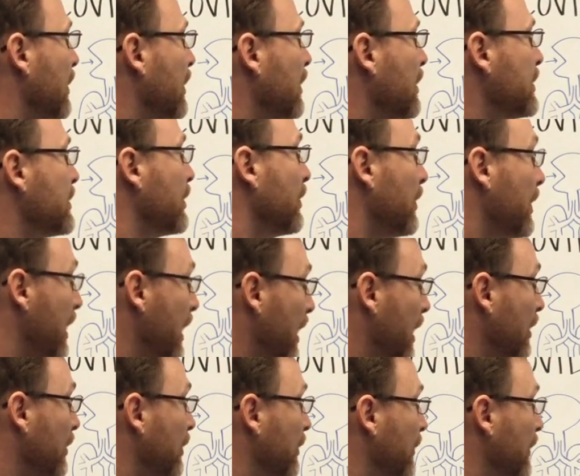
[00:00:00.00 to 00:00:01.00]
So
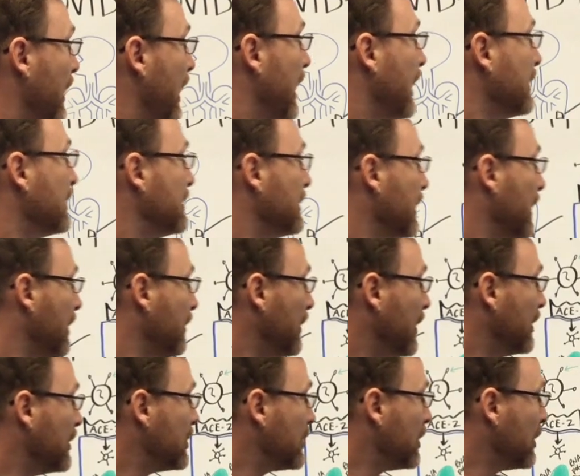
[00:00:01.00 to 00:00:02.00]
now you've got
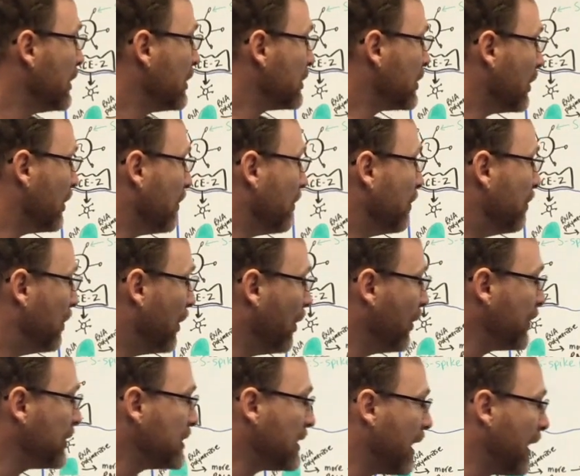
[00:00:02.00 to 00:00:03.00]
damage to
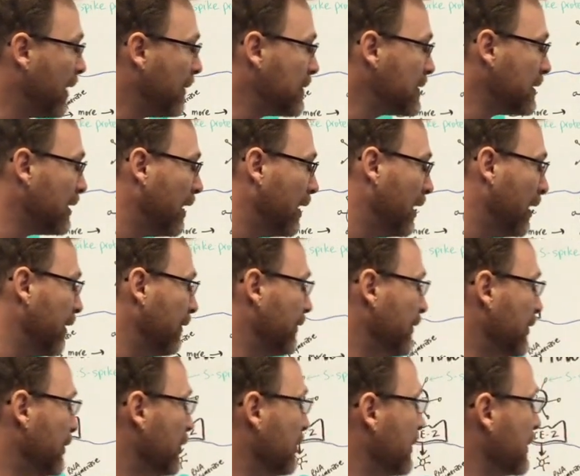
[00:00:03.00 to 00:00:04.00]
both types of
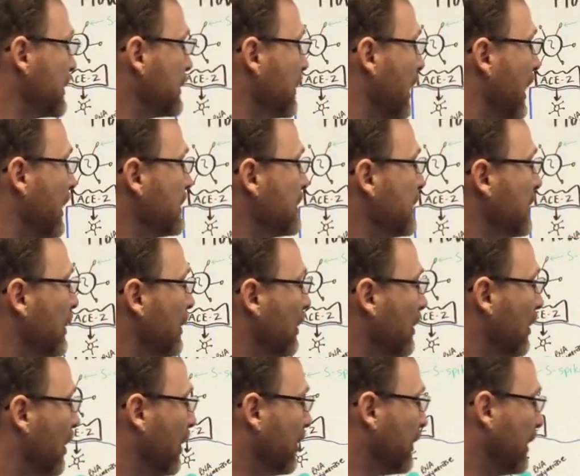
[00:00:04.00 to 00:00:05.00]
pneumocytes here
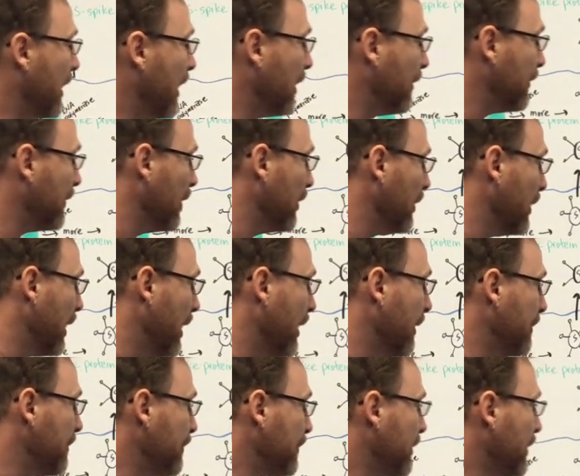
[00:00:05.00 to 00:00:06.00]
along the
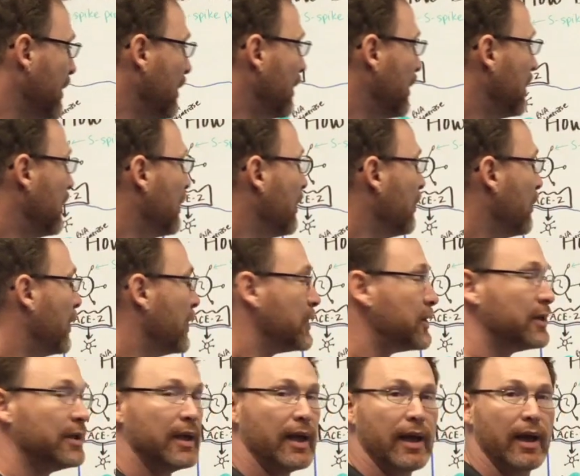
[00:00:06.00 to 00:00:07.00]
alveoli,
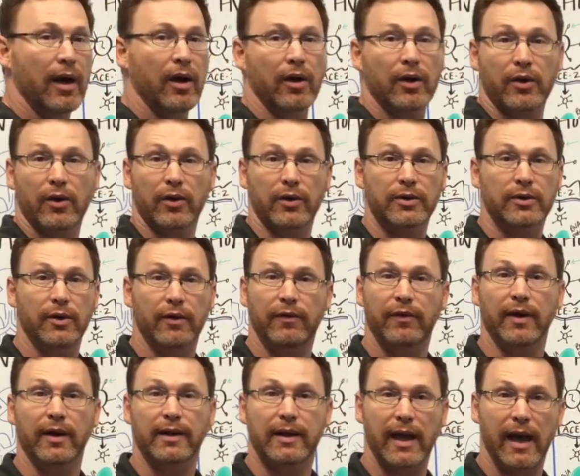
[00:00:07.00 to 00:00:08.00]
which now are going to
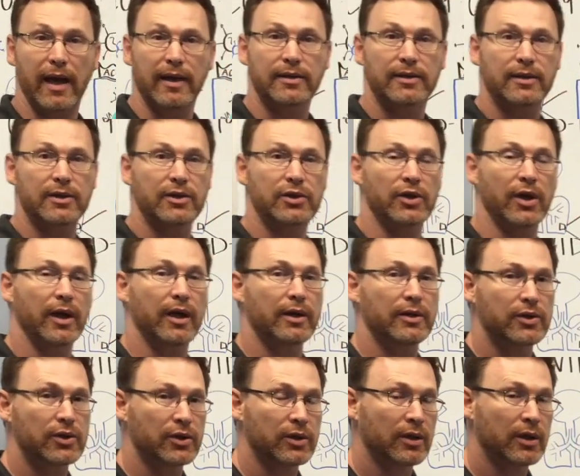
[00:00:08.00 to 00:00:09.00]
affect gas
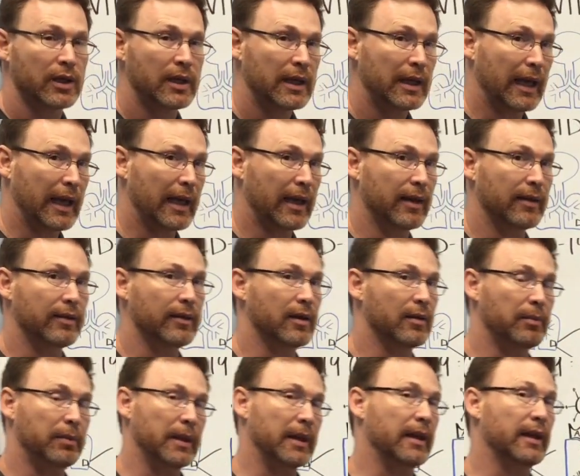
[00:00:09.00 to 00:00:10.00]
exchange and the
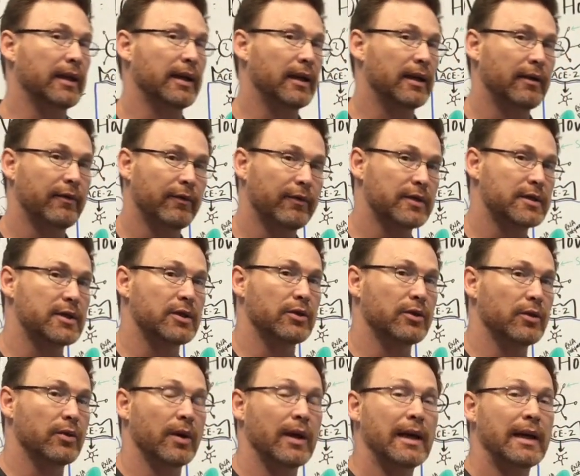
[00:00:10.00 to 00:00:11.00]
ability
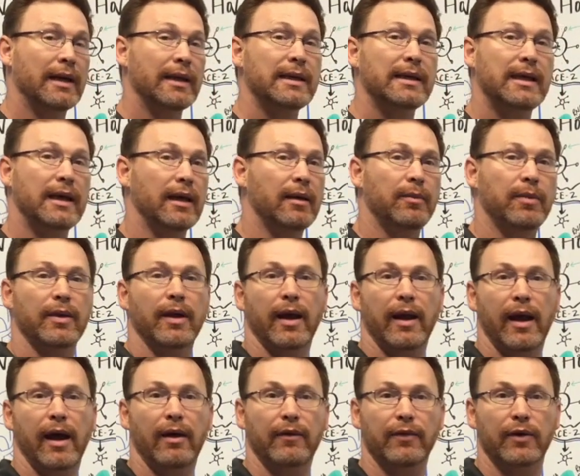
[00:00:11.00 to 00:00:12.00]
to keep
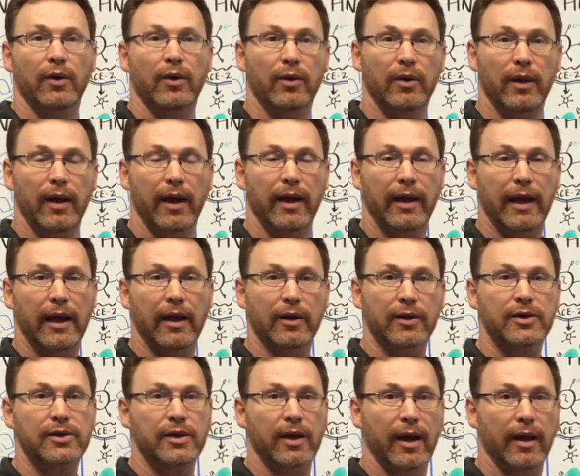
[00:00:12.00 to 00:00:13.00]
that alveoli
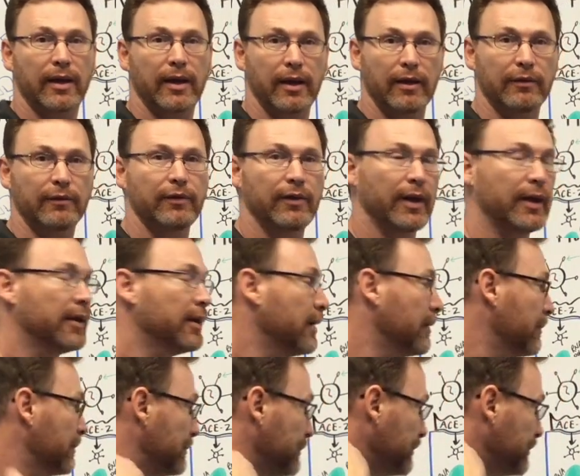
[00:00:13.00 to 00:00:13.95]
air sac inflated.